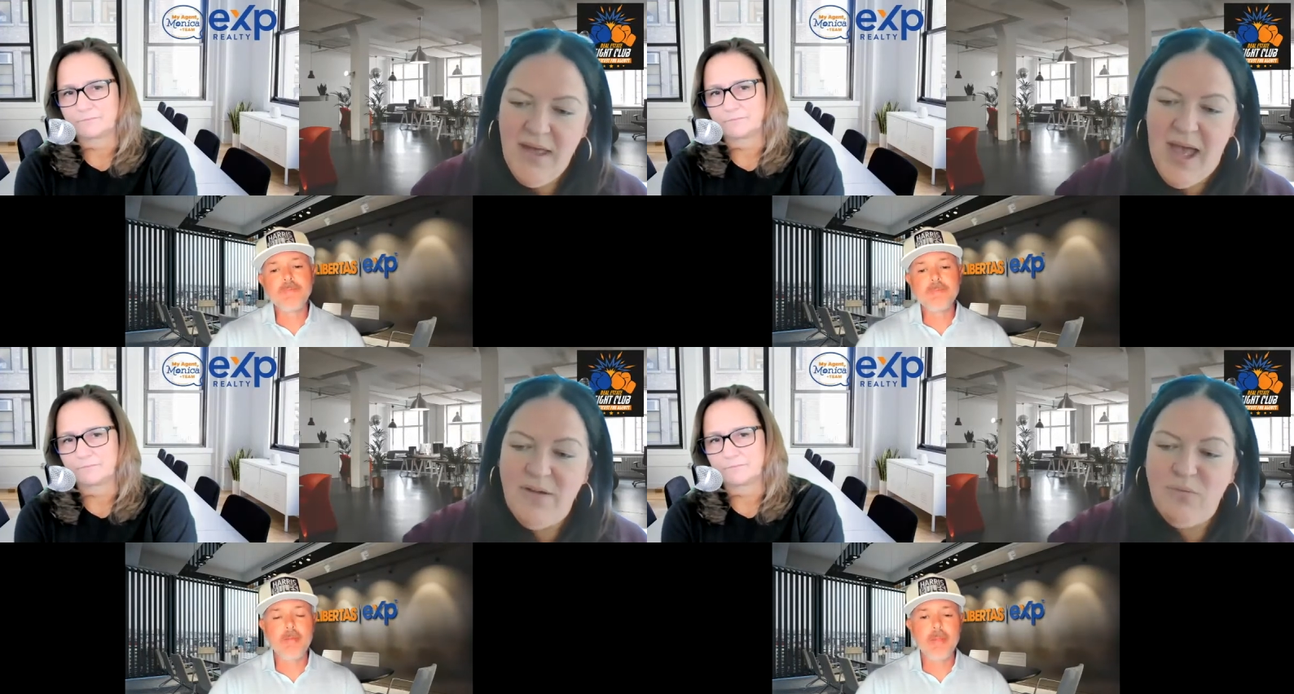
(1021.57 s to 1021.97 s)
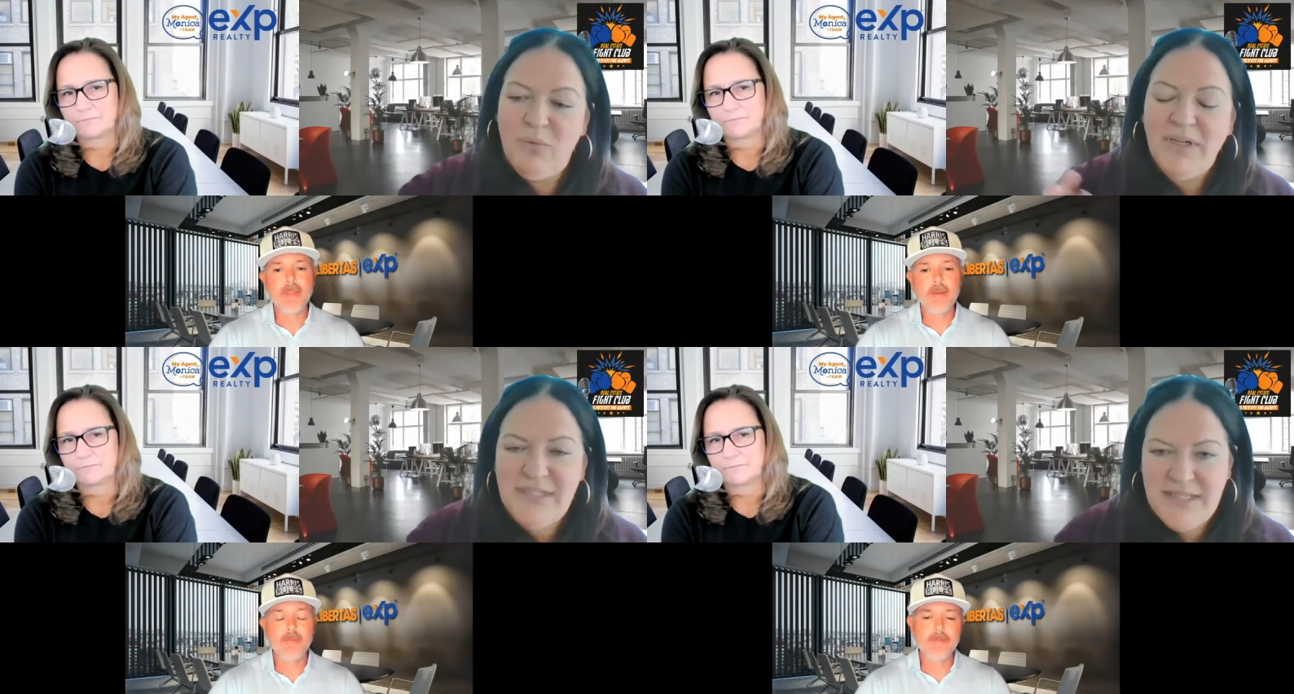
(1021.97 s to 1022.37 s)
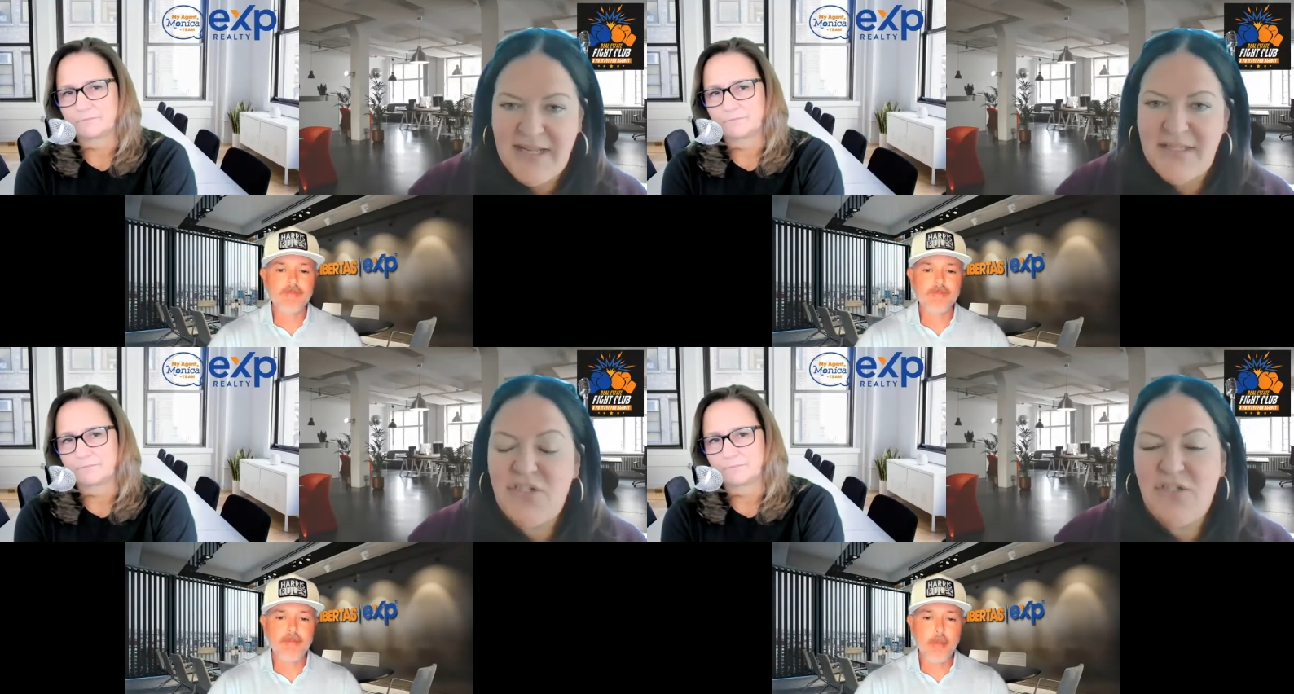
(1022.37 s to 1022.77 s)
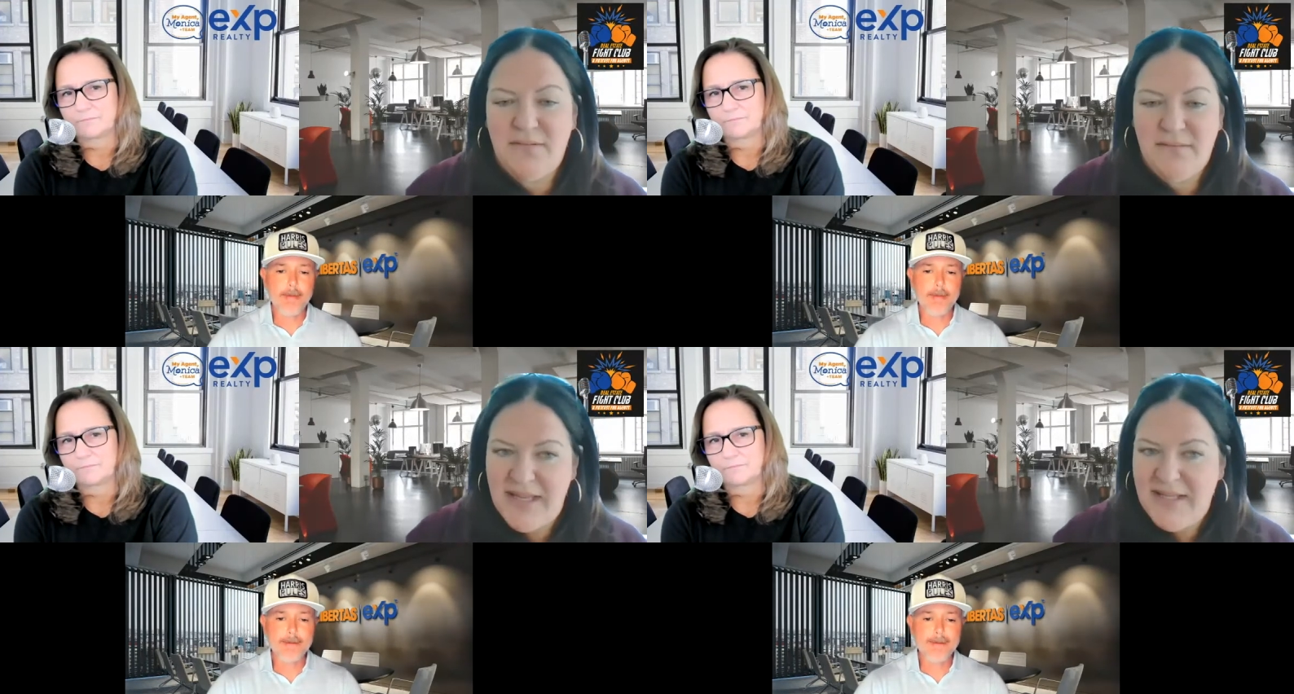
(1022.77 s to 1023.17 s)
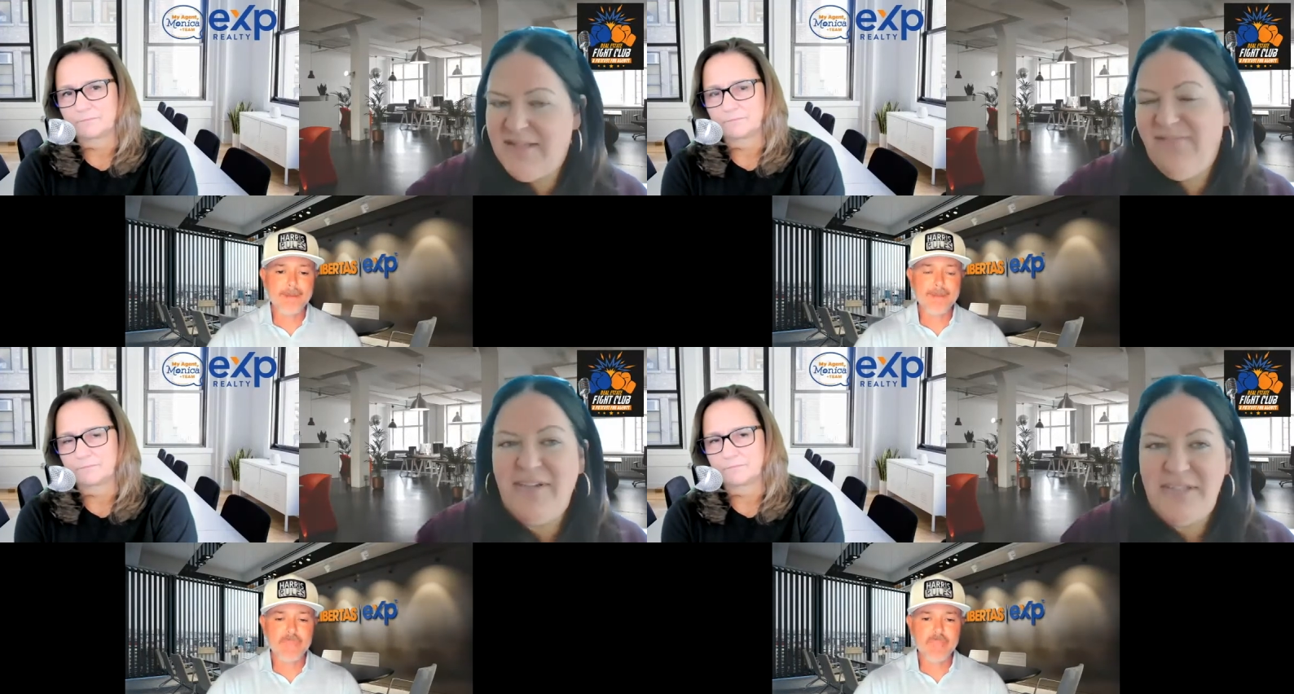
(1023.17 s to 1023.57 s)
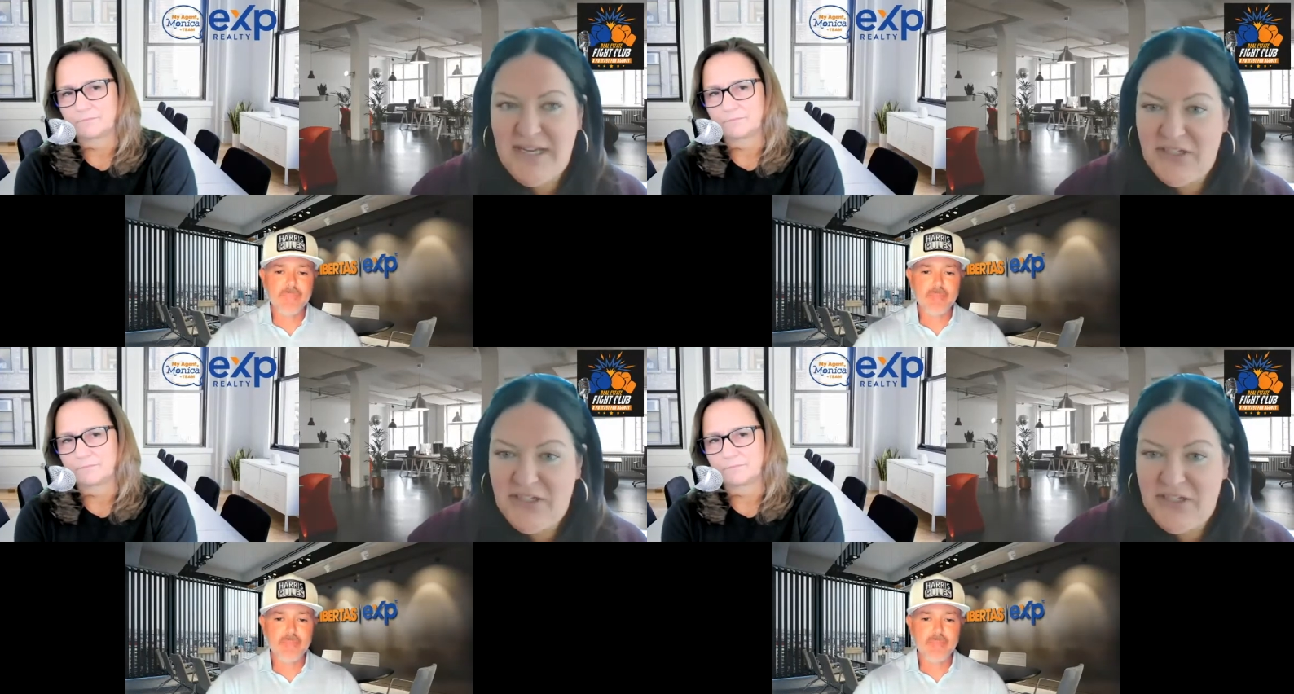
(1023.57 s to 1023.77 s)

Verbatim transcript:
Speaker 1: At uh, real estate's it feels like